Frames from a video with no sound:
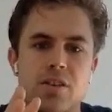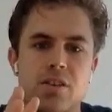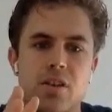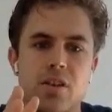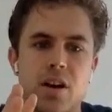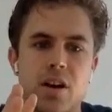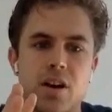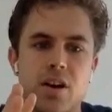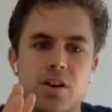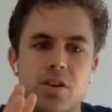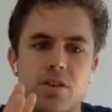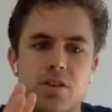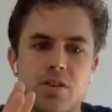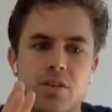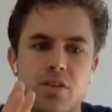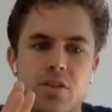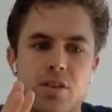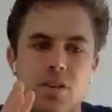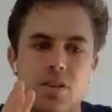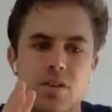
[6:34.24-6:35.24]
the
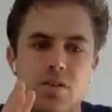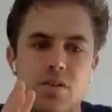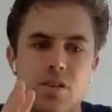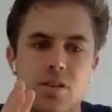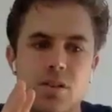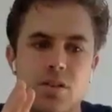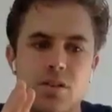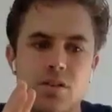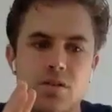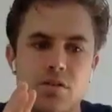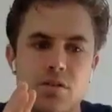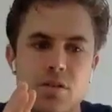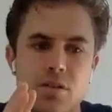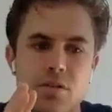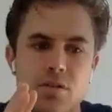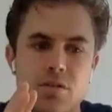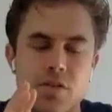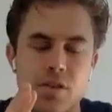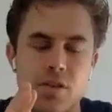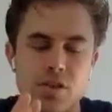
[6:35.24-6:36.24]

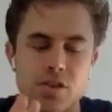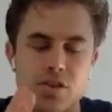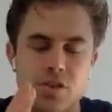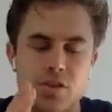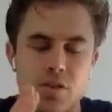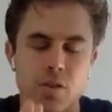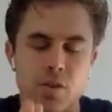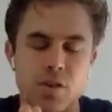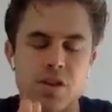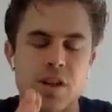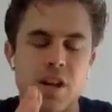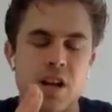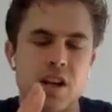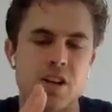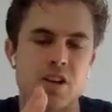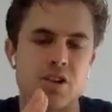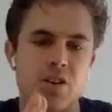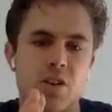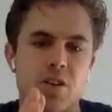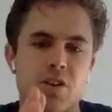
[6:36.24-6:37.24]
first originating
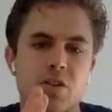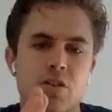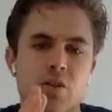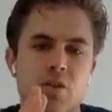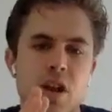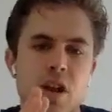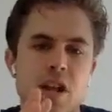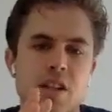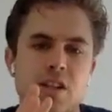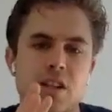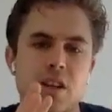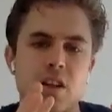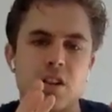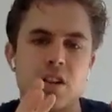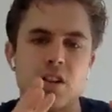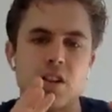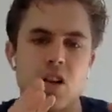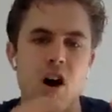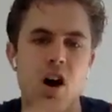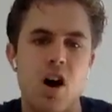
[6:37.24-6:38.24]
shard creates a
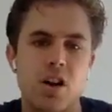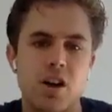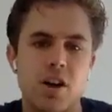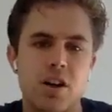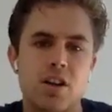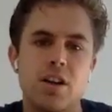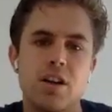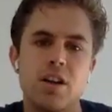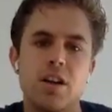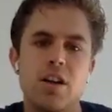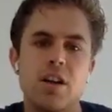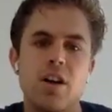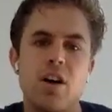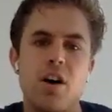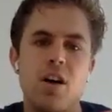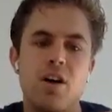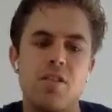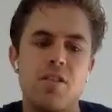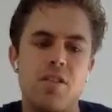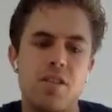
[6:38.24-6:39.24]
lock
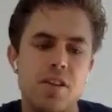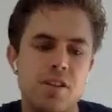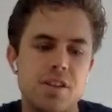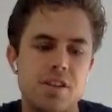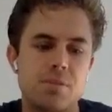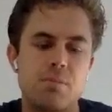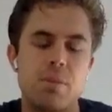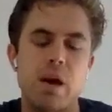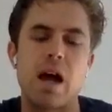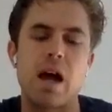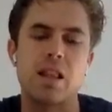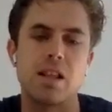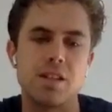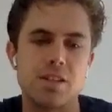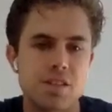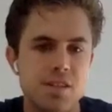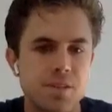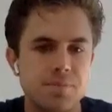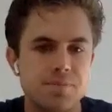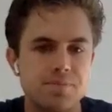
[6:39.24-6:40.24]
on this
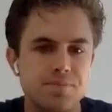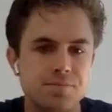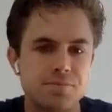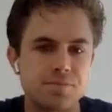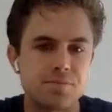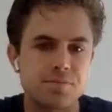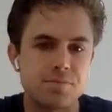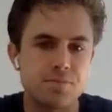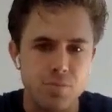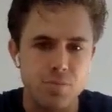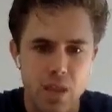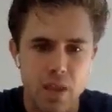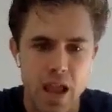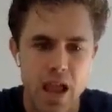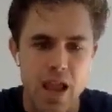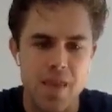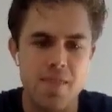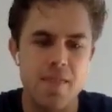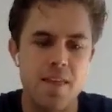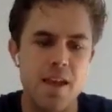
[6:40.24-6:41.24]
balance,
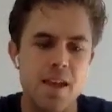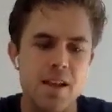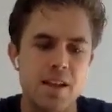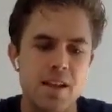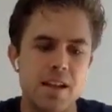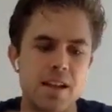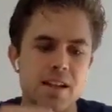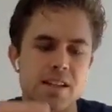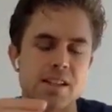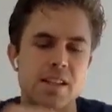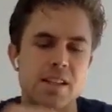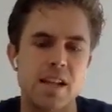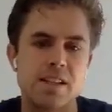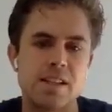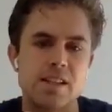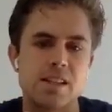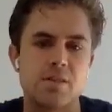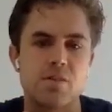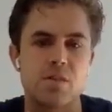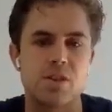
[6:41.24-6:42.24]
and then it
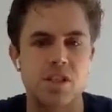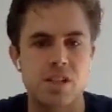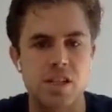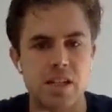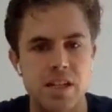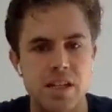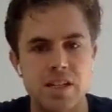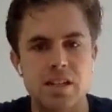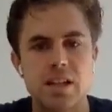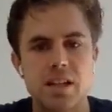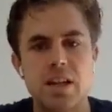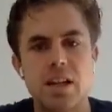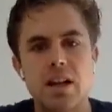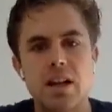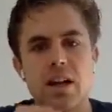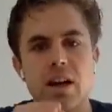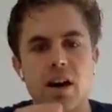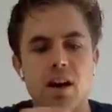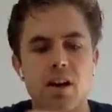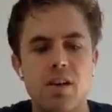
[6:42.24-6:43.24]
sends the receipt
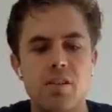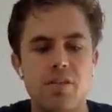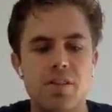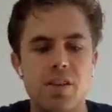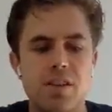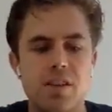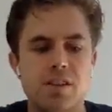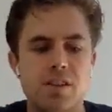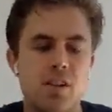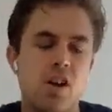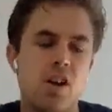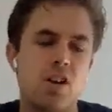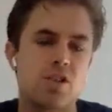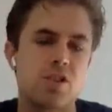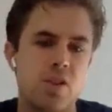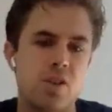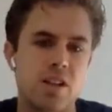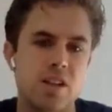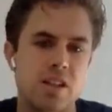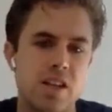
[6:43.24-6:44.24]
of this locked
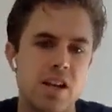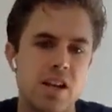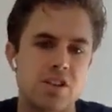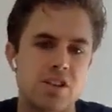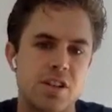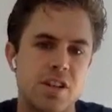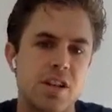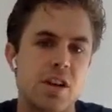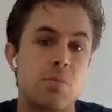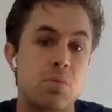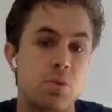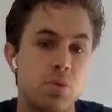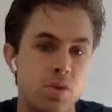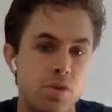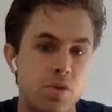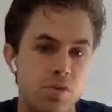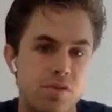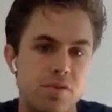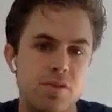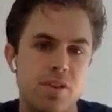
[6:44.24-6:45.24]
transaction, like a
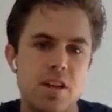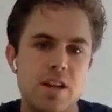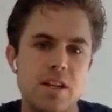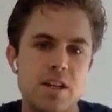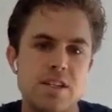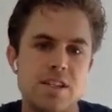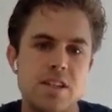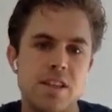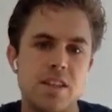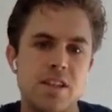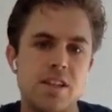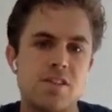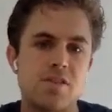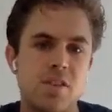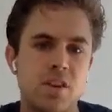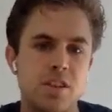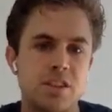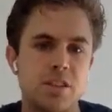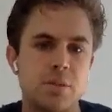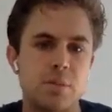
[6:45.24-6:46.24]
proof that these
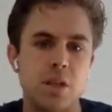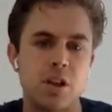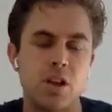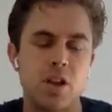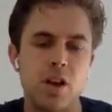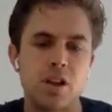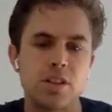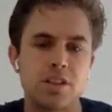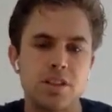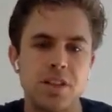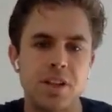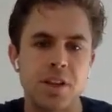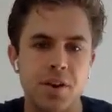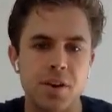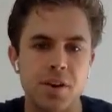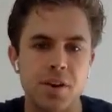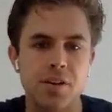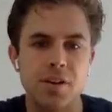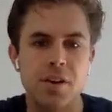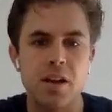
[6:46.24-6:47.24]
funds have been locked
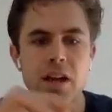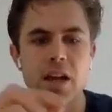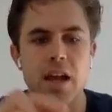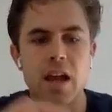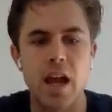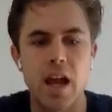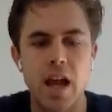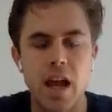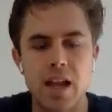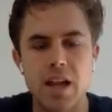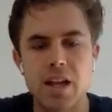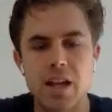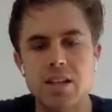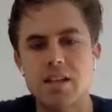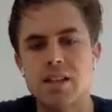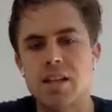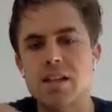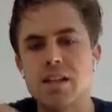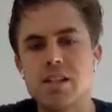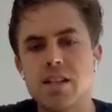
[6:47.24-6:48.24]
here, and it
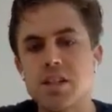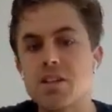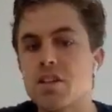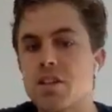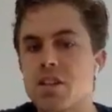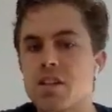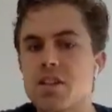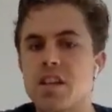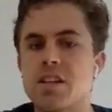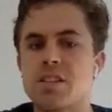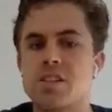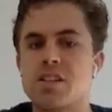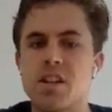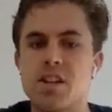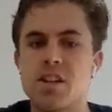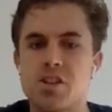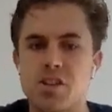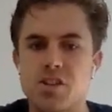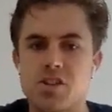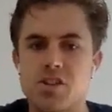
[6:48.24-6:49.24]
sends it to the
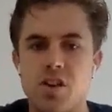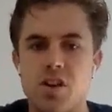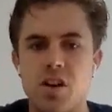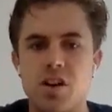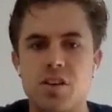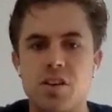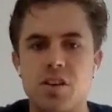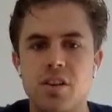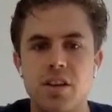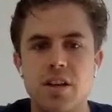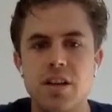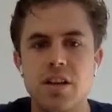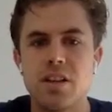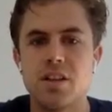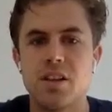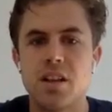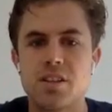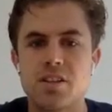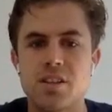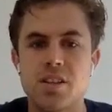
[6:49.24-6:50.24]
destination shard. The
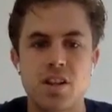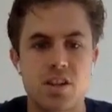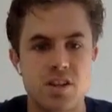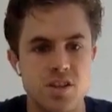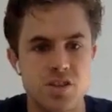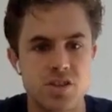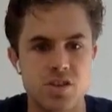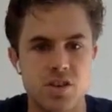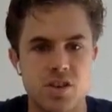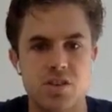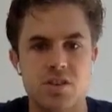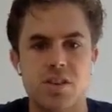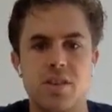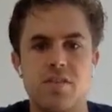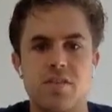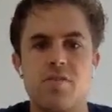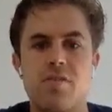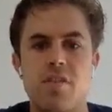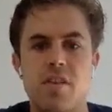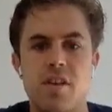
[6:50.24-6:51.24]
destination shard
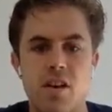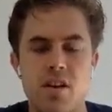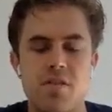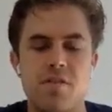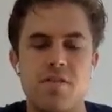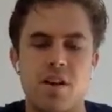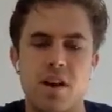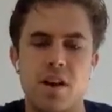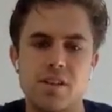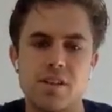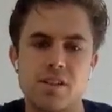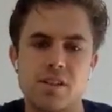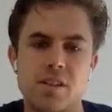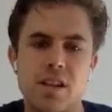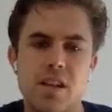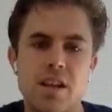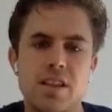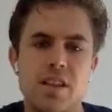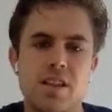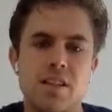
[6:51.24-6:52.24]
then verifies
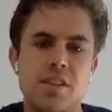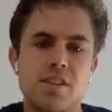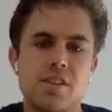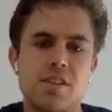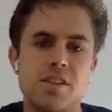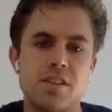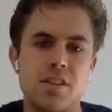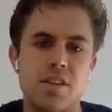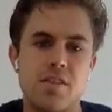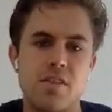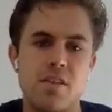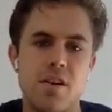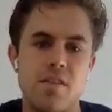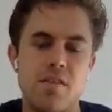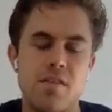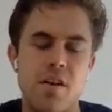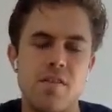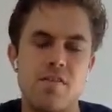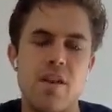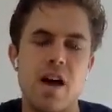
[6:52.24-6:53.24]
that this is a
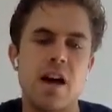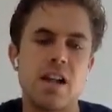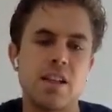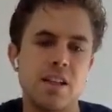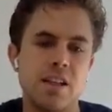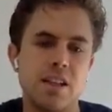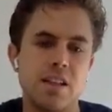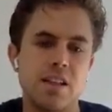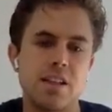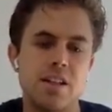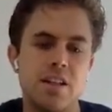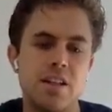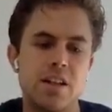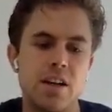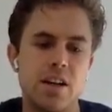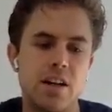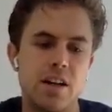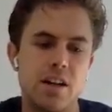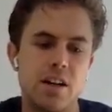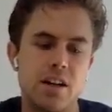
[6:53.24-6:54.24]
valid
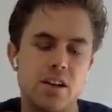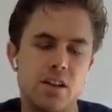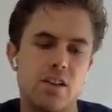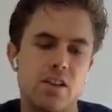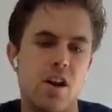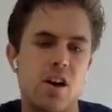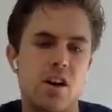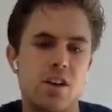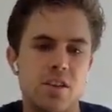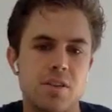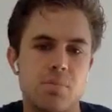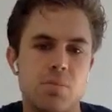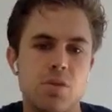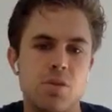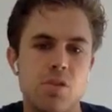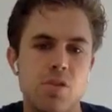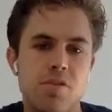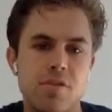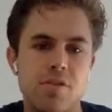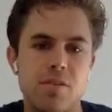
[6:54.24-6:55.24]
lock, the
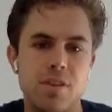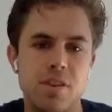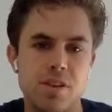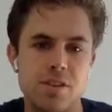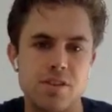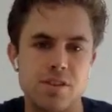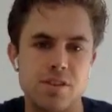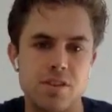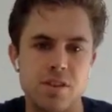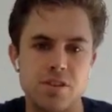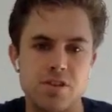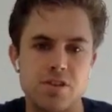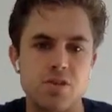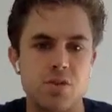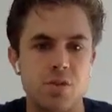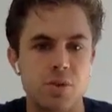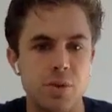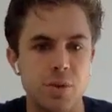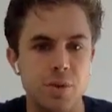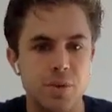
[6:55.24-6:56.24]
proof is
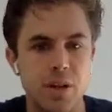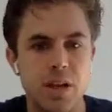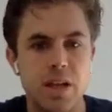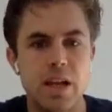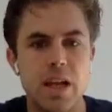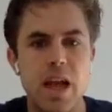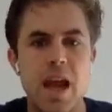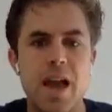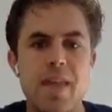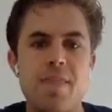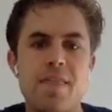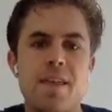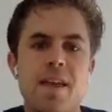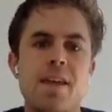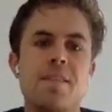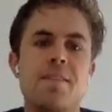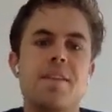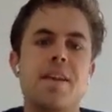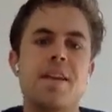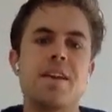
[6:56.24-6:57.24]
true, and
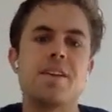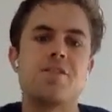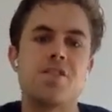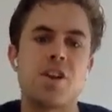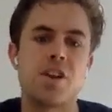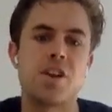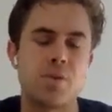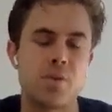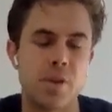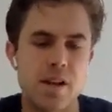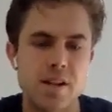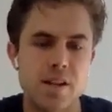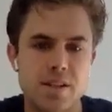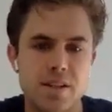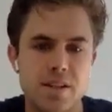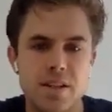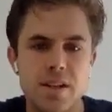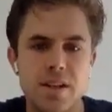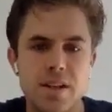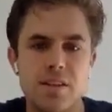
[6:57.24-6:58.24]
then they generate
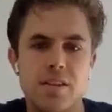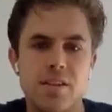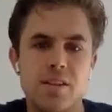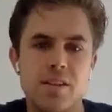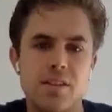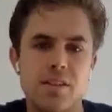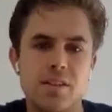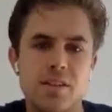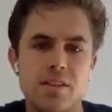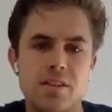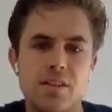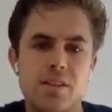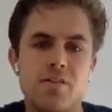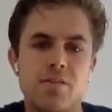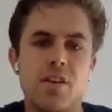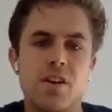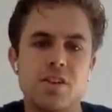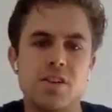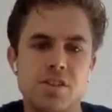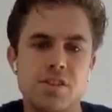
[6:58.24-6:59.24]
the
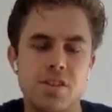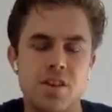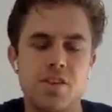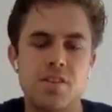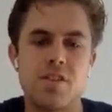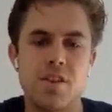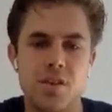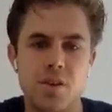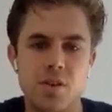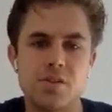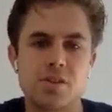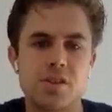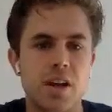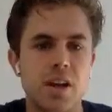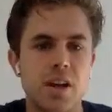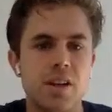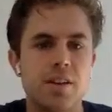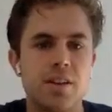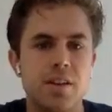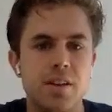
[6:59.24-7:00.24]
funds on their own
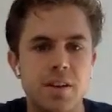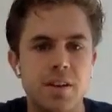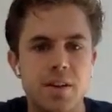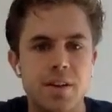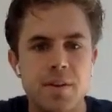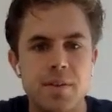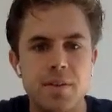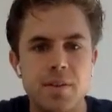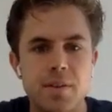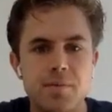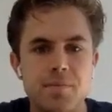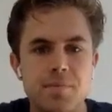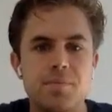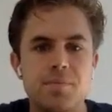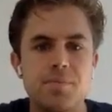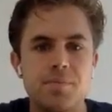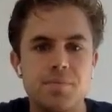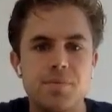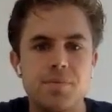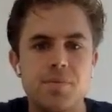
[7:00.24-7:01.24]
side.
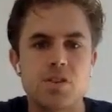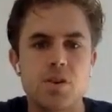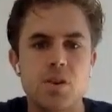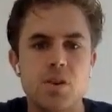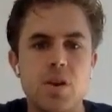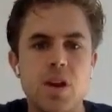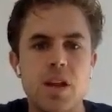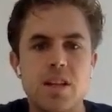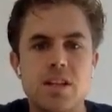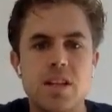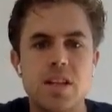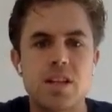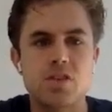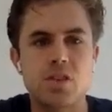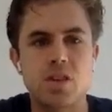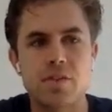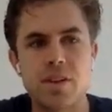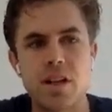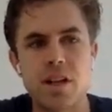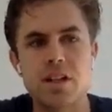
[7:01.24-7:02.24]
So it's
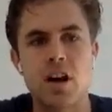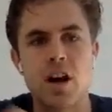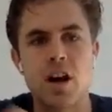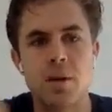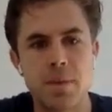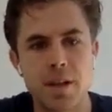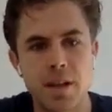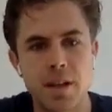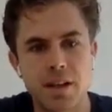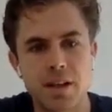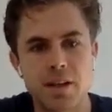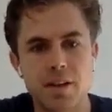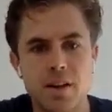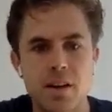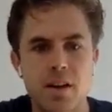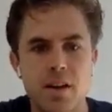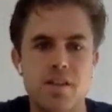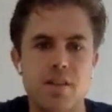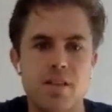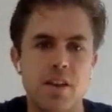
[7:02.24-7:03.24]
sort of an atomic
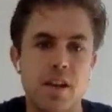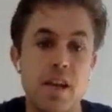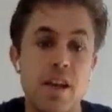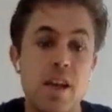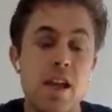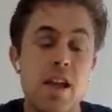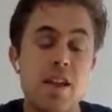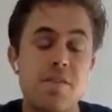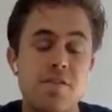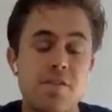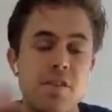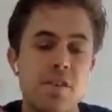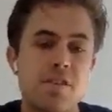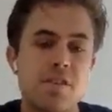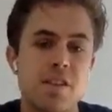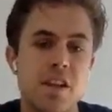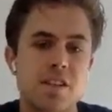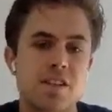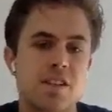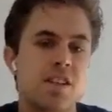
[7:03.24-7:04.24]
thing. If the
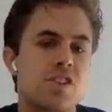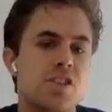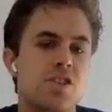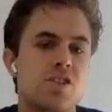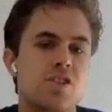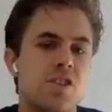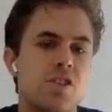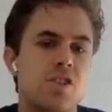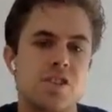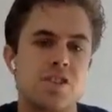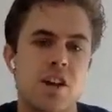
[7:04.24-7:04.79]
destination shard does